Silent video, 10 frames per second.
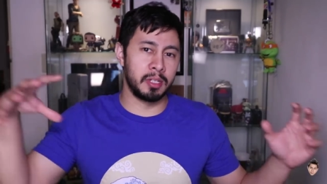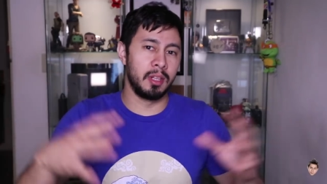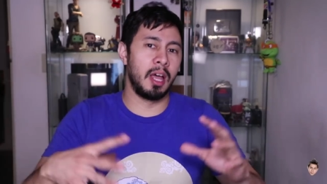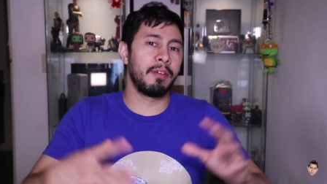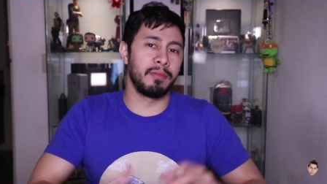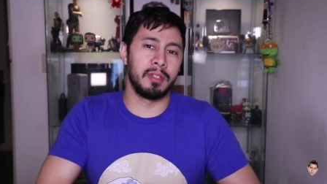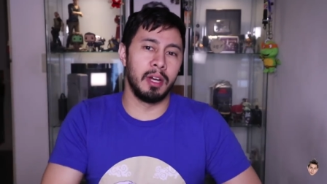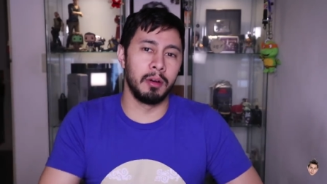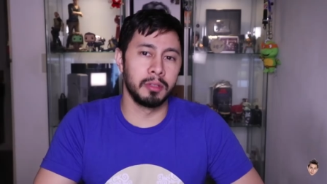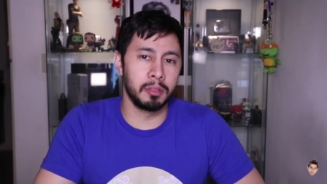his life
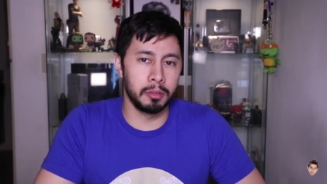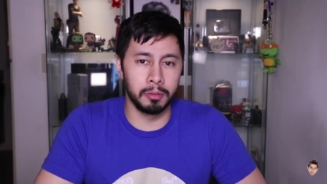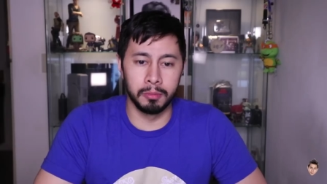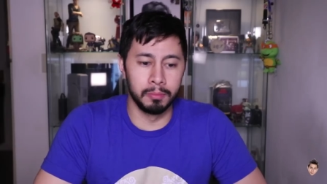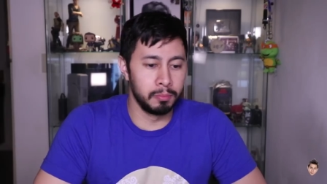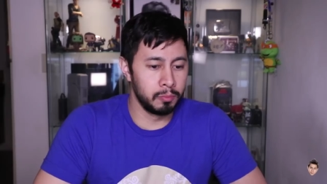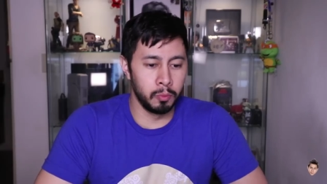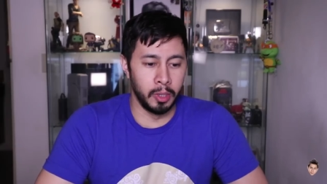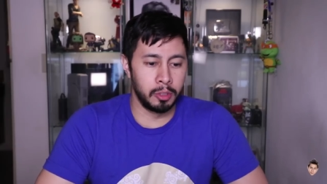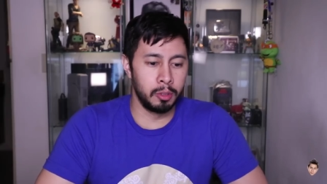down to,
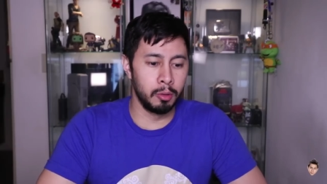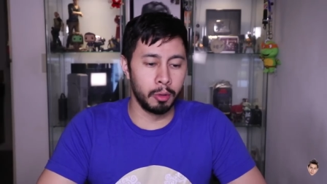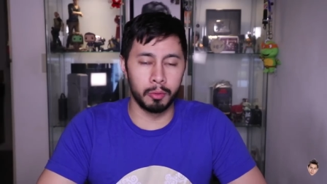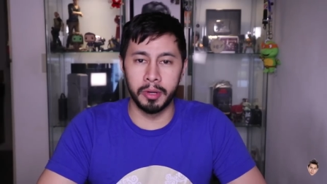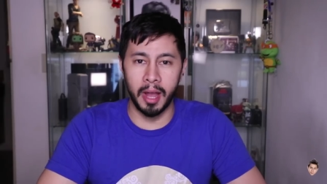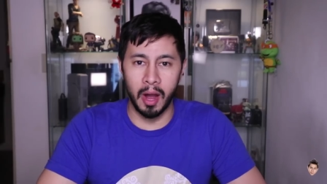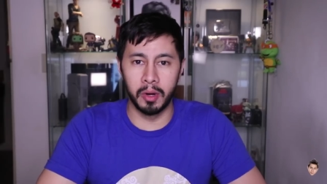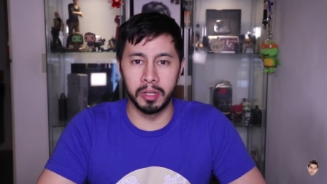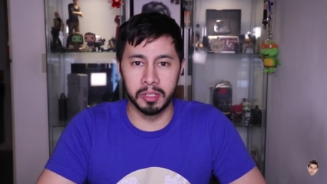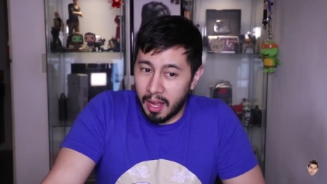what, two to three
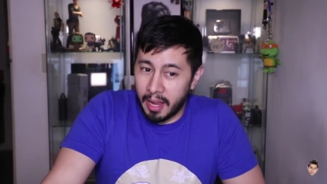hours.